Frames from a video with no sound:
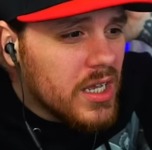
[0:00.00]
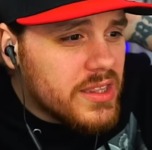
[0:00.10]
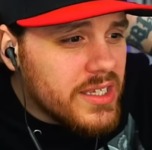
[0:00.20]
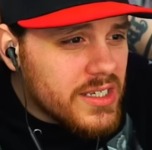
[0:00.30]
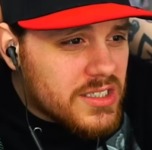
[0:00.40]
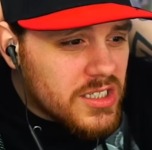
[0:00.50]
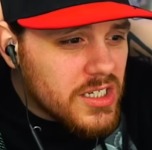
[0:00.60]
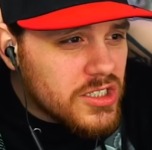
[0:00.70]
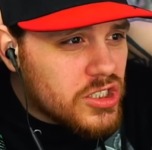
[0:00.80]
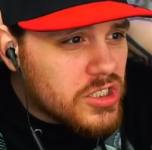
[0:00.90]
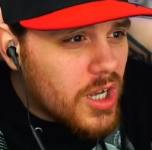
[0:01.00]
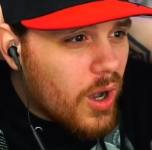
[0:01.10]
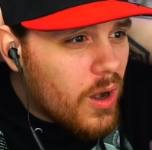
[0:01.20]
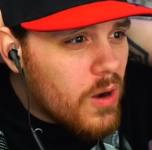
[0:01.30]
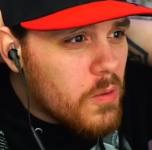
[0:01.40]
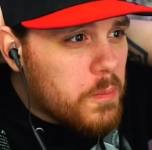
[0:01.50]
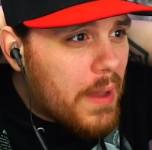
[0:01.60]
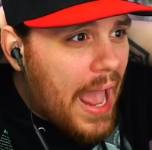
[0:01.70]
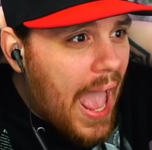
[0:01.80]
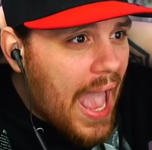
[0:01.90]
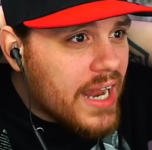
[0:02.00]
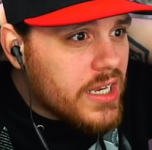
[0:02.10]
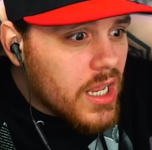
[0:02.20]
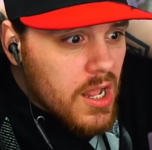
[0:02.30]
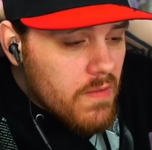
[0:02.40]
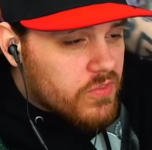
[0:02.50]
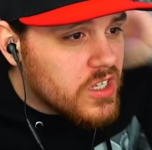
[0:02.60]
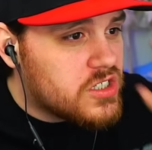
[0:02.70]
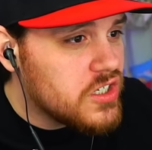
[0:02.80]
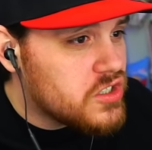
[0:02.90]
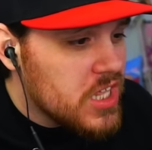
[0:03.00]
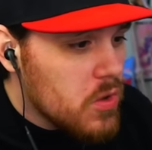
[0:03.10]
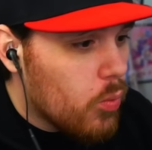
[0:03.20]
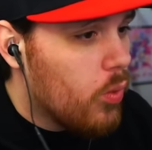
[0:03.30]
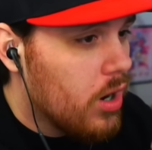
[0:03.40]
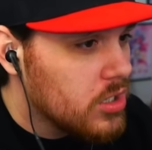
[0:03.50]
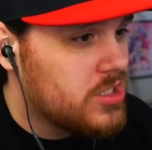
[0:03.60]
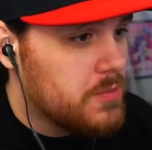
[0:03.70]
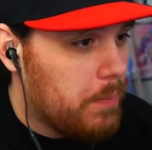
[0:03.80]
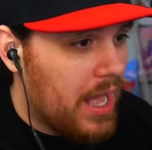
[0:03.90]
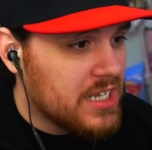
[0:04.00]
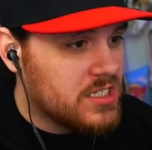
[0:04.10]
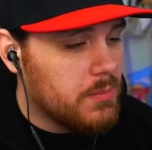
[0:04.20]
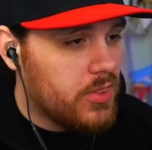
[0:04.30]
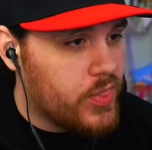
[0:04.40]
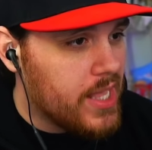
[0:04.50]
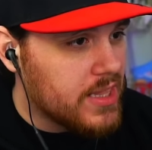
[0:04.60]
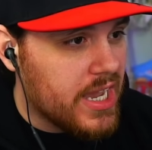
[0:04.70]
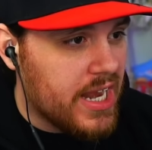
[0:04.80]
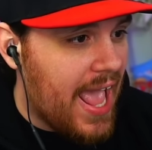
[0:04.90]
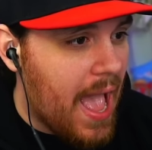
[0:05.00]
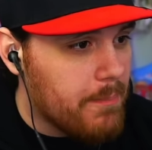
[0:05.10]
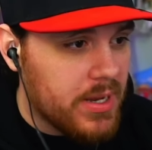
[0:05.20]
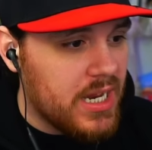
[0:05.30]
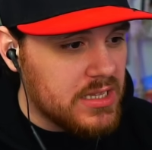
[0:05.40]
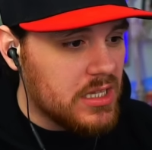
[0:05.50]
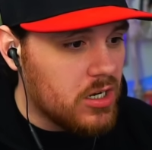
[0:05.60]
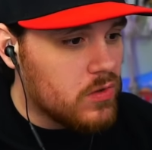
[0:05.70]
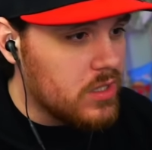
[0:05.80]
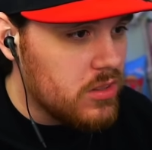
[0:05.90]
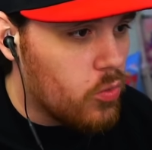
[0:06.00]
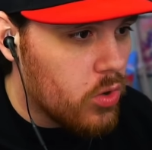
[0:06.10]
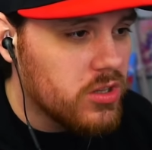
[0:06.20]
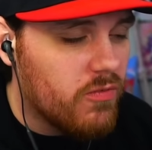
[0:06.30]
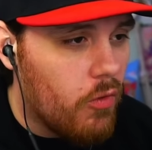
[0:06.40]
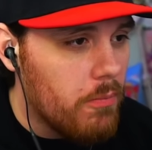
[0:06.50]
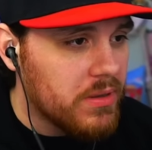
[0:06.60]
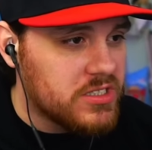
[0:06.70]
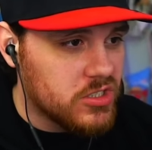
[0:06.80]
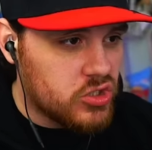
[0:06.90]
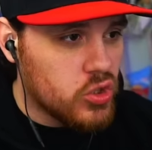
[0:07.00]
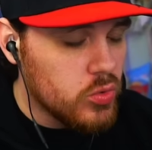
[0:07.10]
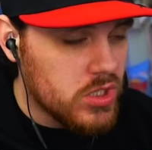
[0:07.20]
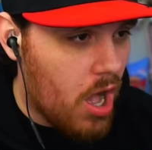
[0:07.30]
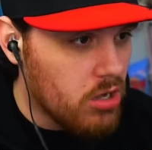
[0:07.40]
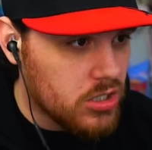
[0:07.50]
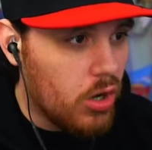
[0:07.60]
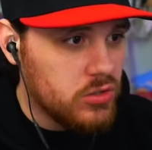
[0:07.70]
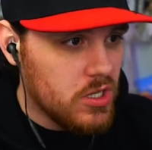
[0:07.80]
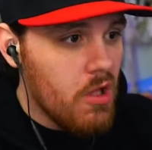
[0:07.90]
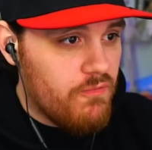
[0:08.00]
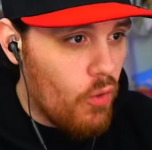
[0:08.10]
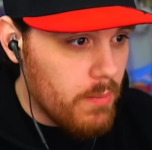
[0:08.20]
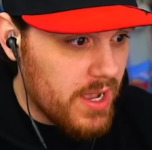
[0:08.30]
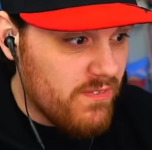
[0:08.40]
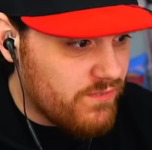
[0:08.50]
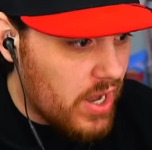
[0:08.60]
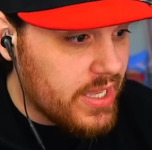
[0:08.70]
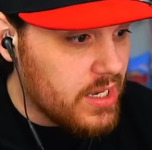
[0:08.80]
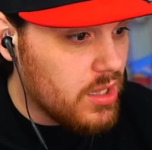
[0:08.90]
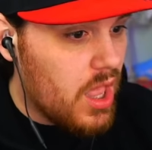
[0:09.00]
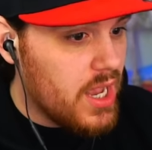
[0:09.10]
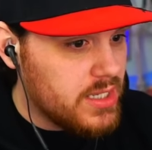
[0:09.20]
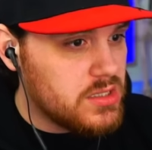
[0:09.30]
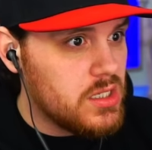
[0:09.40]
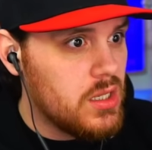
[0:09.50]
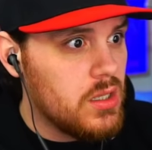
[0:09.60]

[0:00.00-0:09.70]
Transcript: This is so bad. This is the worst possible thing that could happen in literally the world of One Piece. Is two Yonkos forming a fucking alliance.